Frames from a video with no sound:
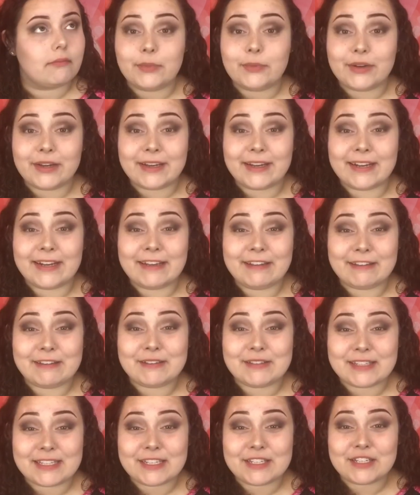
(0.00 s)
We're going to
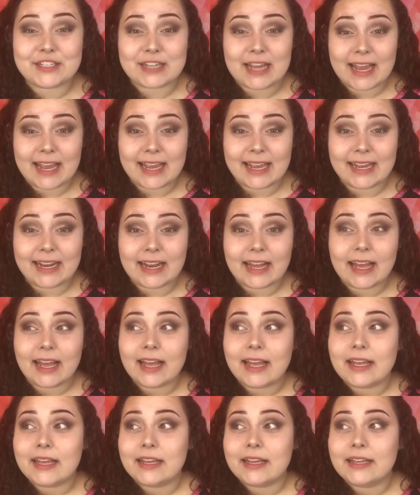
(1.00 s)
use the shade
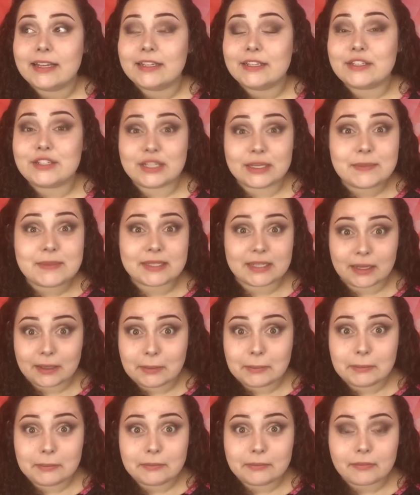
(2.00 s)

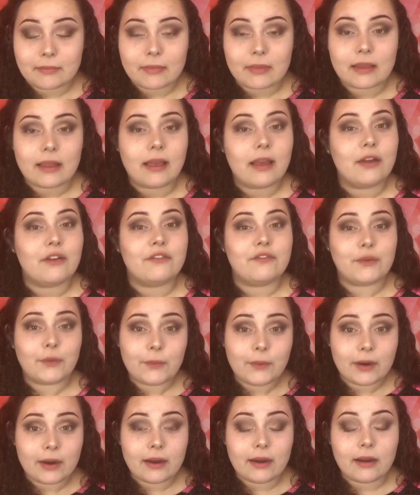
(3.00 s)
Gypsum
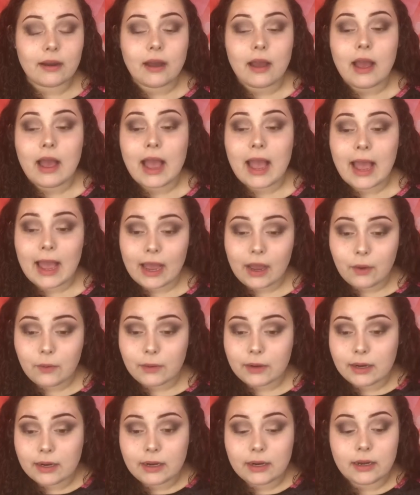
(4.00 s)
for
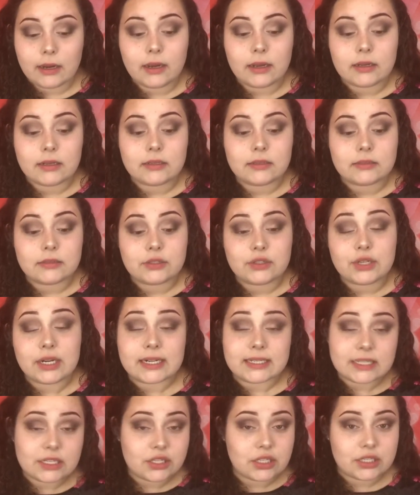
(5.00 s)
our
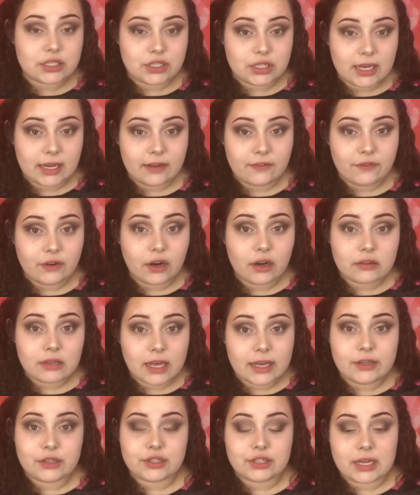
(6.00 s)
transition shade, for our
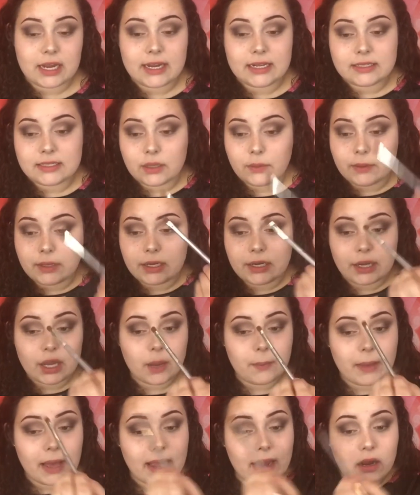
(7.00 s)
lighter shade. So we're going to
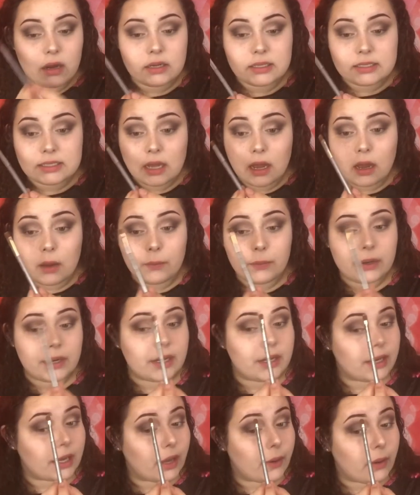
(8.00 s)
go back on top. We're going
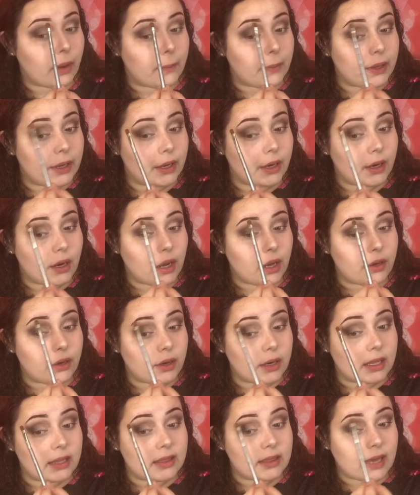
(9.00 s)
to go up here
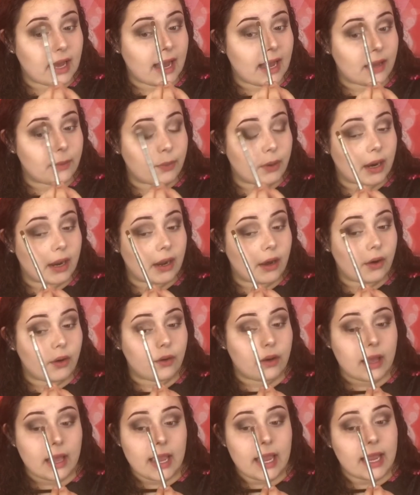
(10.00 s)
underneath the eyebrow
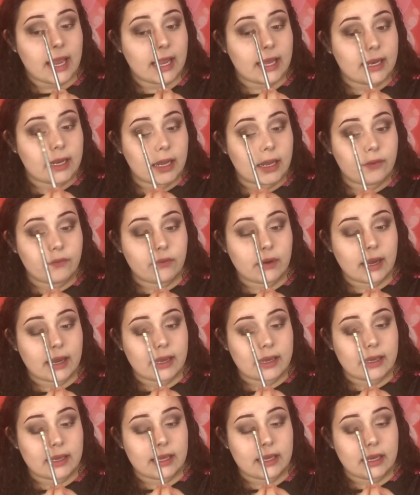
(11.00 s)
and
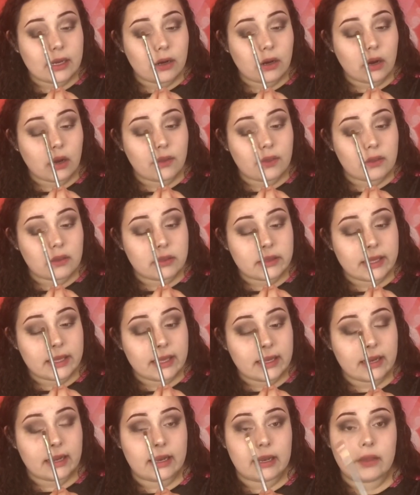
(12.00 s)
right here on the
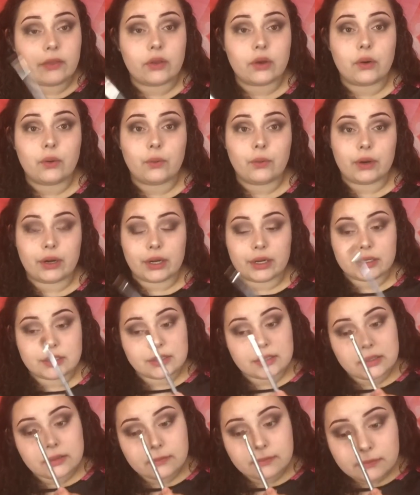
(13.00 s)
lid and in the
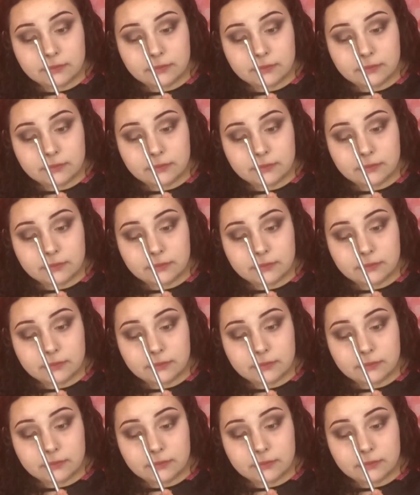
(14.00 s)
corners.